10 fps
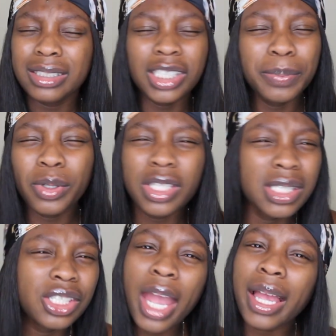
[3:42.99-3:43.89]
Just
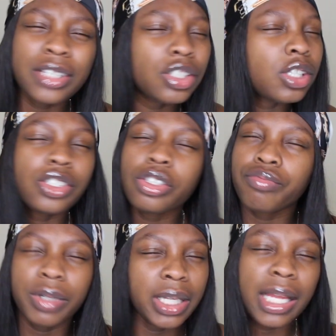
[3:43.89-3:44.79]
because Jake, I
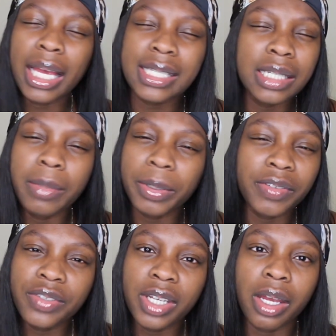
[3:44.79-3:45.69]
just really, like I said in my
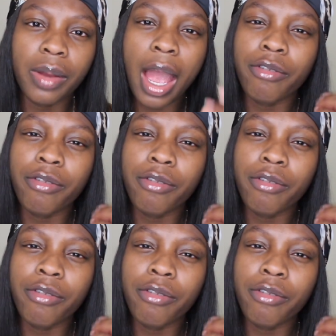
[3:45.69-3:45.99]
previous video,